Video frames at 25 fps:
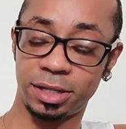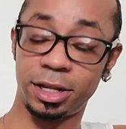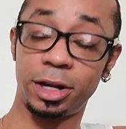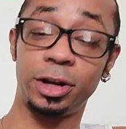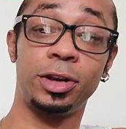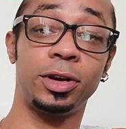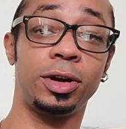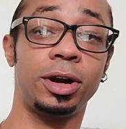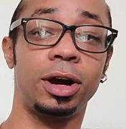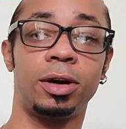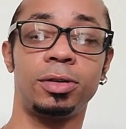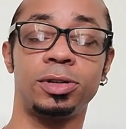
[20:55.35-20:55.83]
There
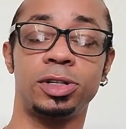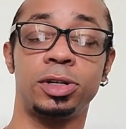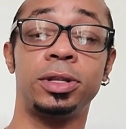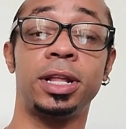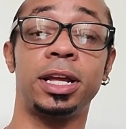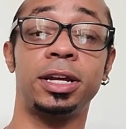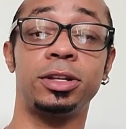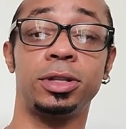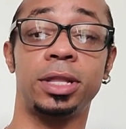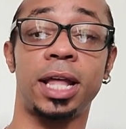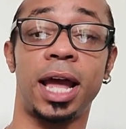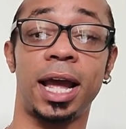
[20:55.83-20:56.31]
you go. So
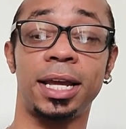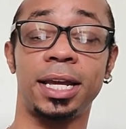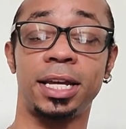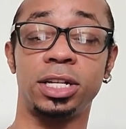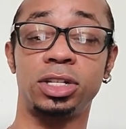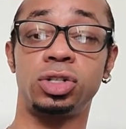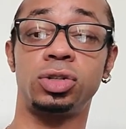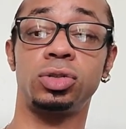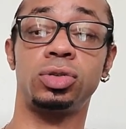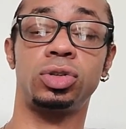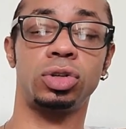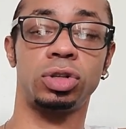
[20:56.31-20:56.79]
that, that
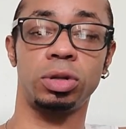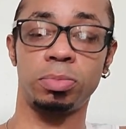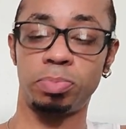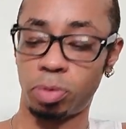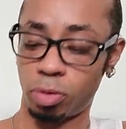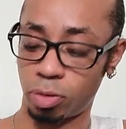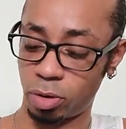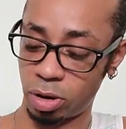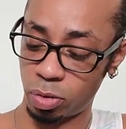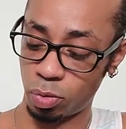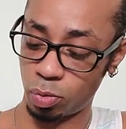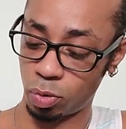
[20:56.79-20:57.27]
gets you to the
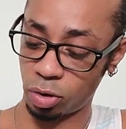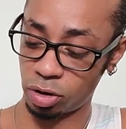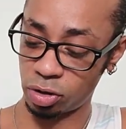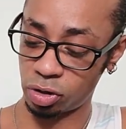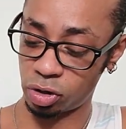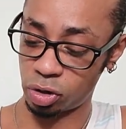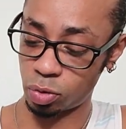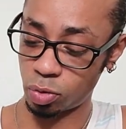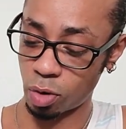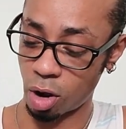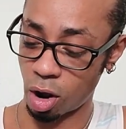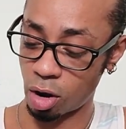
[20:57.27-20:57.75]
point where
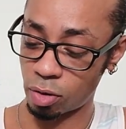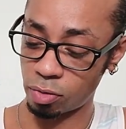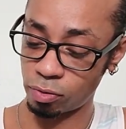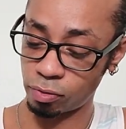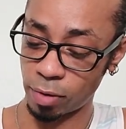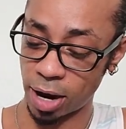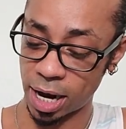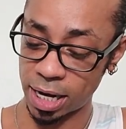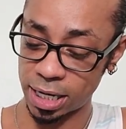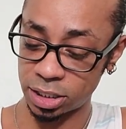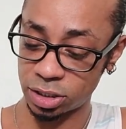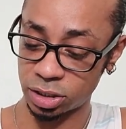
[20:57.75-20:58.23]
you are
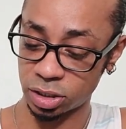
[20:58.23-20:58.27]
ready